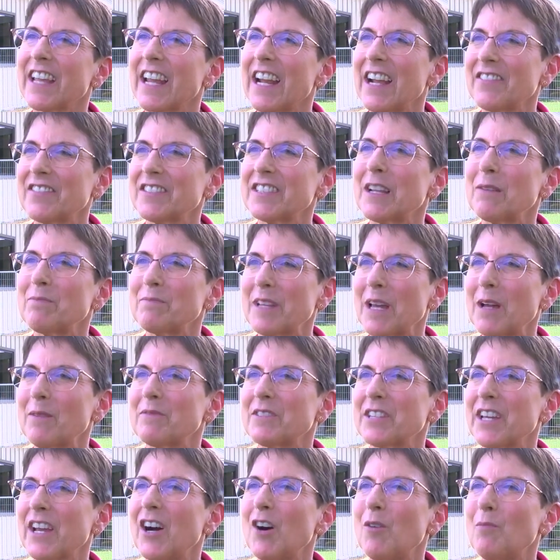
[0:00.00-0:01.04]
that have stepped
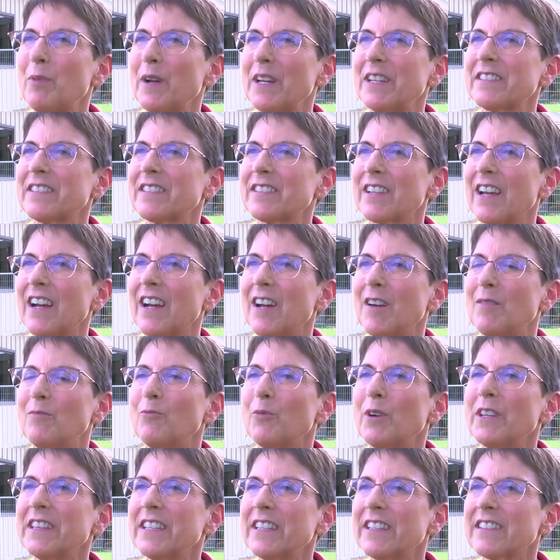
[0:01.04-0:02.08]
up to help us um,
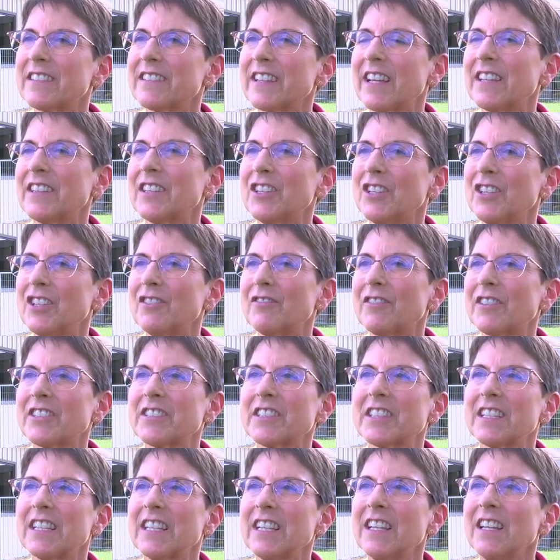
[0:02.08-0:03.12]
with this, and the
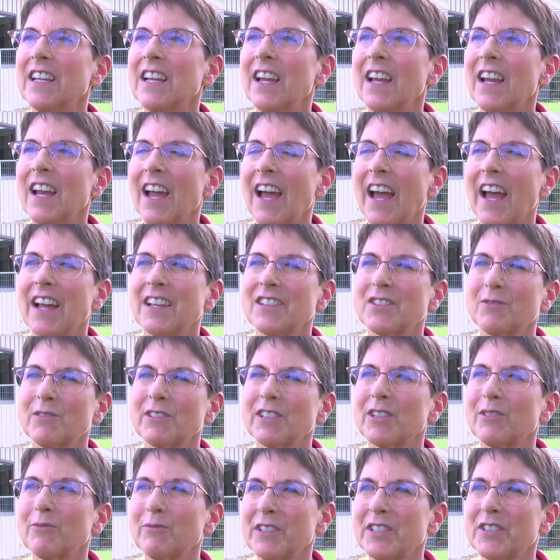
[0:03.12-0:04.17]
university has
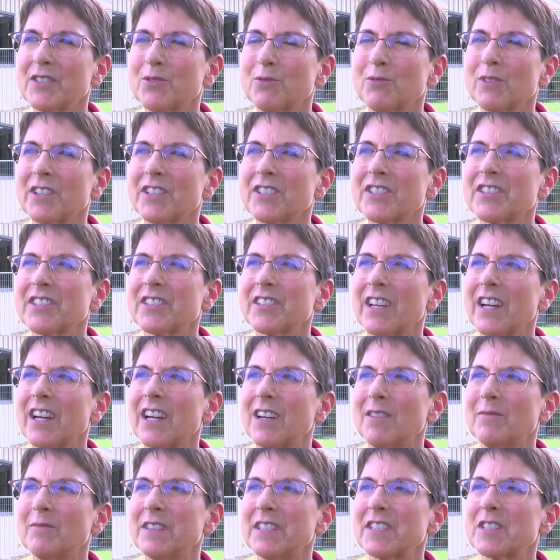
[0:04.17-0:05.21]
really resourced
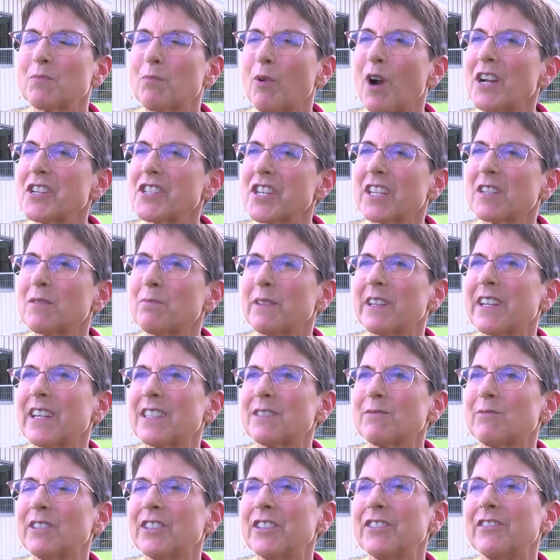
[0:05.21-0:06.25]
um, this project
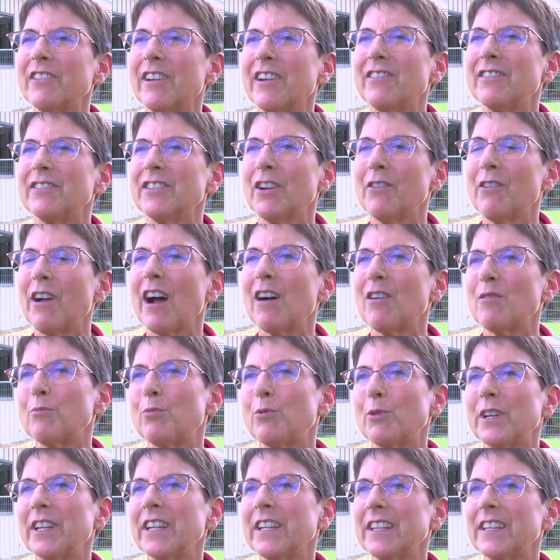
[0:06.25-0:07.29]
because we do know how
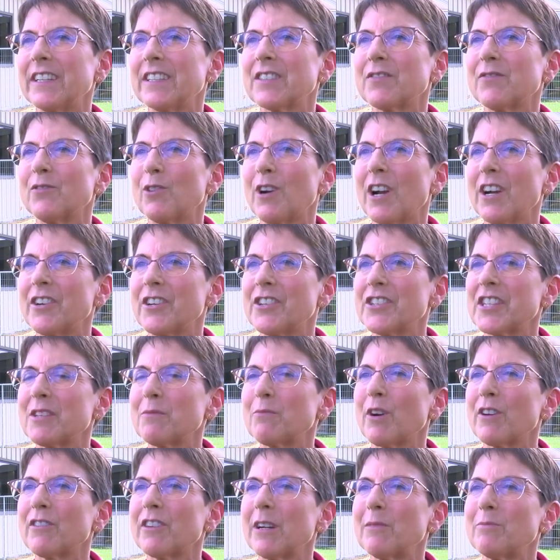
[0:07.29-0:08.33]
important it is for our nursing
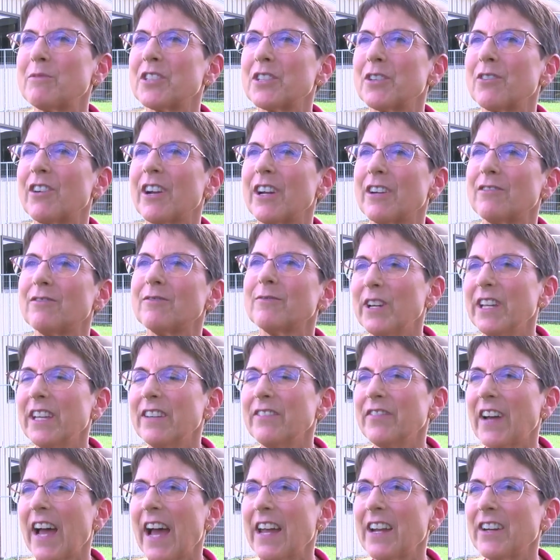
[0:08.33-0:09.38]
program to grow.
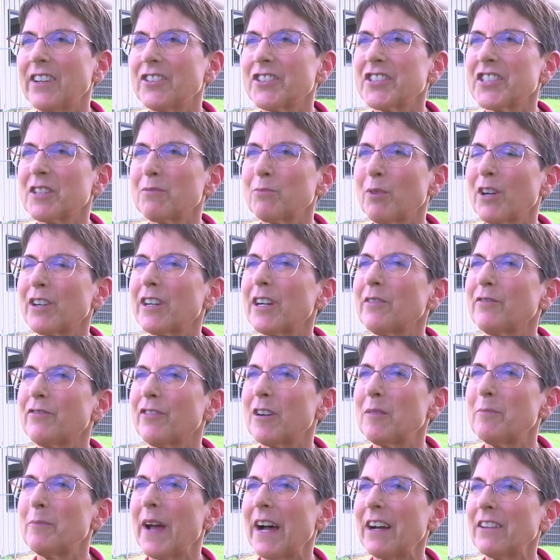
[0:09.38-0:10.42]
We've had a nursing program
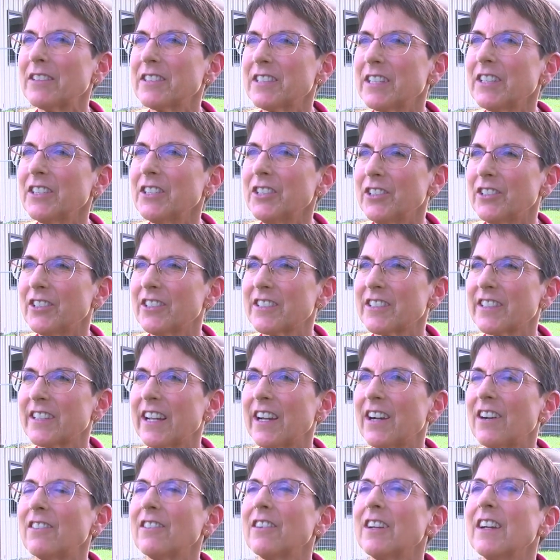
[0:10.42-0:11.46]
for about 10 years
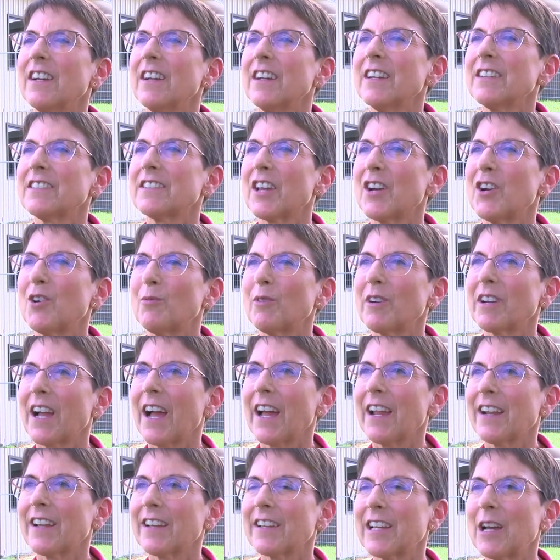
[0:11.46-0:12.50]
now, so we're
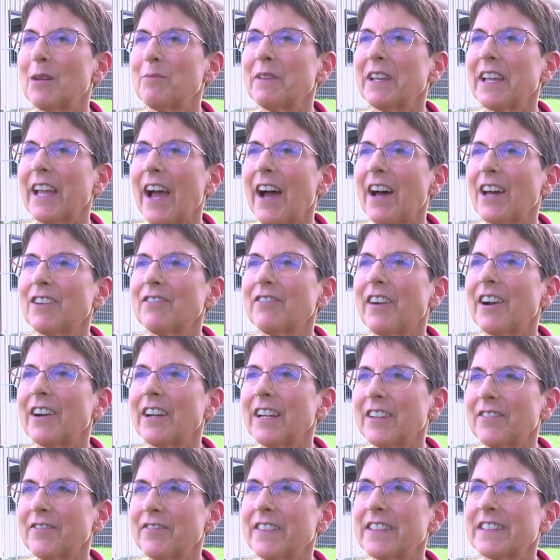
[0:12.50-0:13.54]
kind of coming out of our
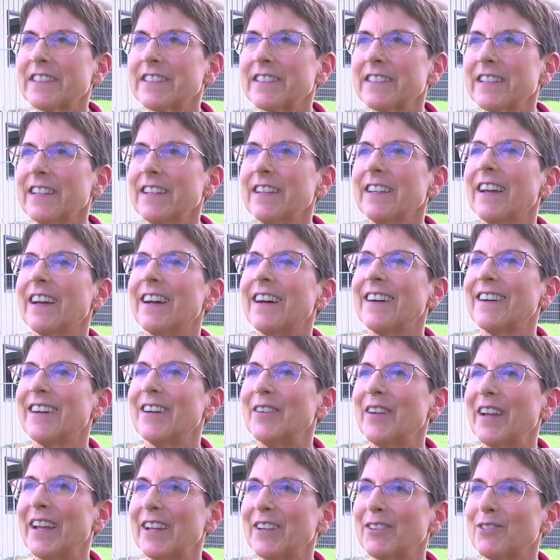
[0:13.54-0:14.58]
infancy
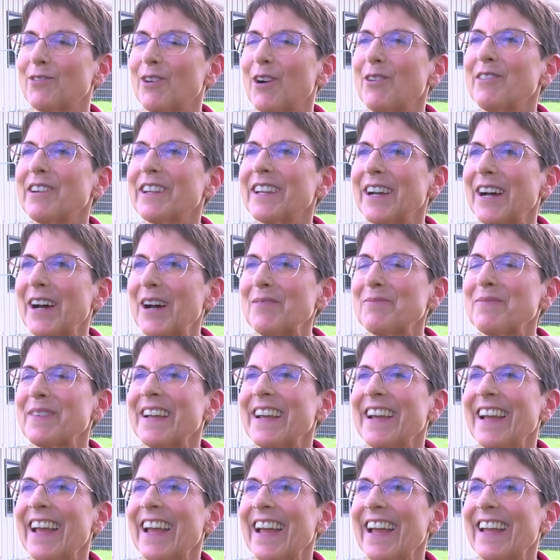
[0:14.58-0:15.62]
uh, and growing up,
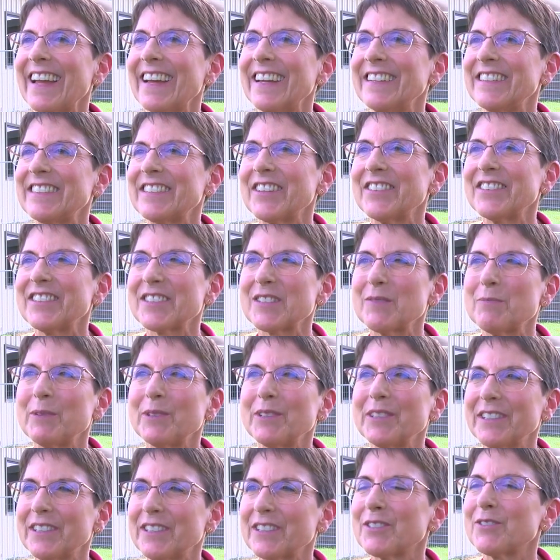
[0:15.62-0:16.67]
and so this
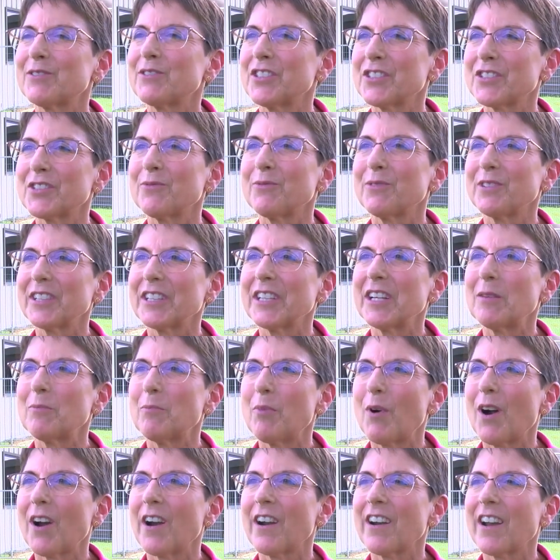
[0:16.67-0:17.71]
building's just really a
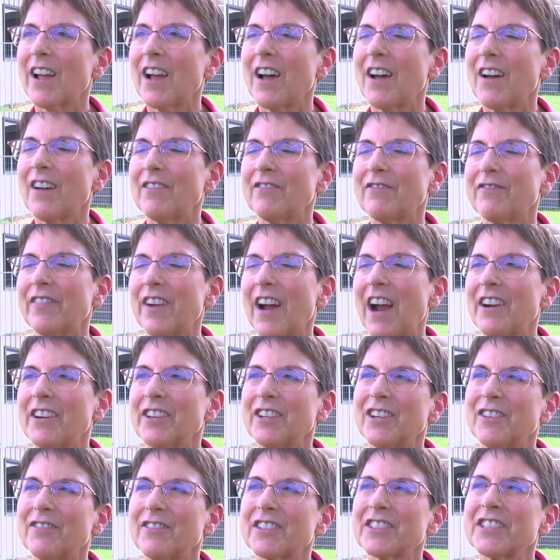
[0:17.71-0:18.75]
part of our
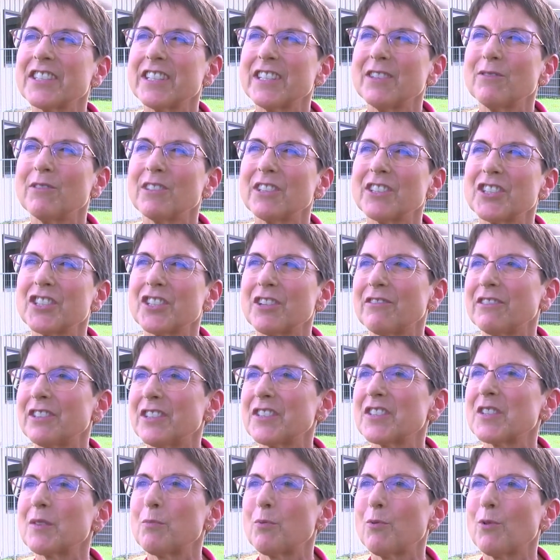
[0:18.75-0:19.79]
university really showing
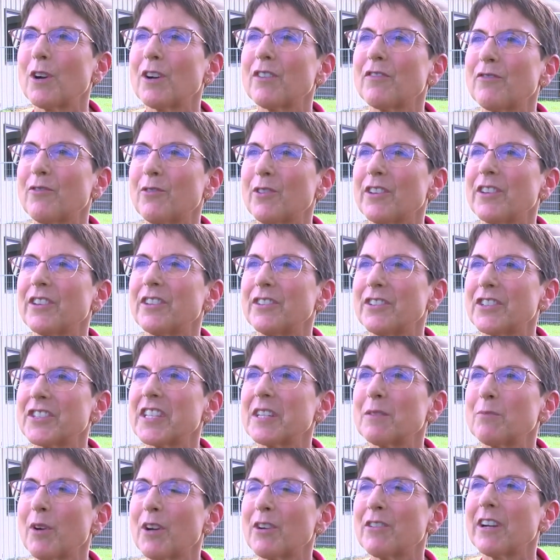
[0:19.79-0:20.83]
the support for the
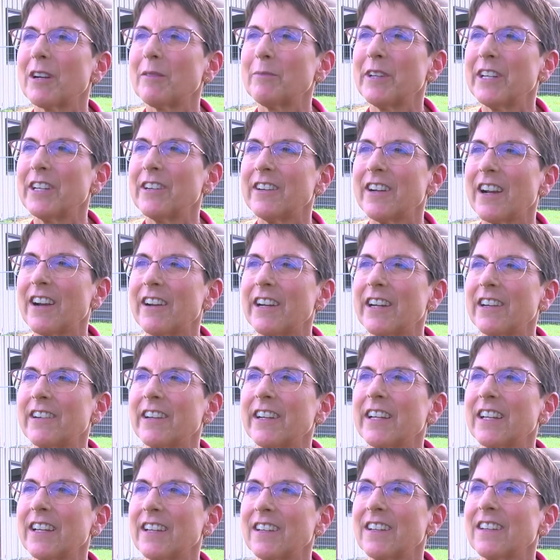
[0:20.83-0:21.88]
nursing program here here in our
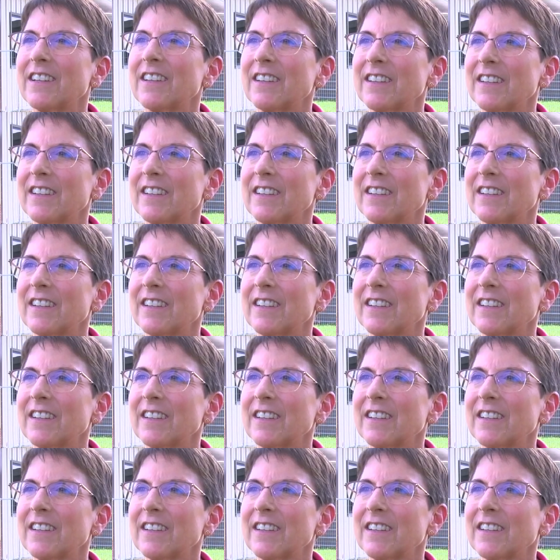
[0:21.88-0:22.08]
area.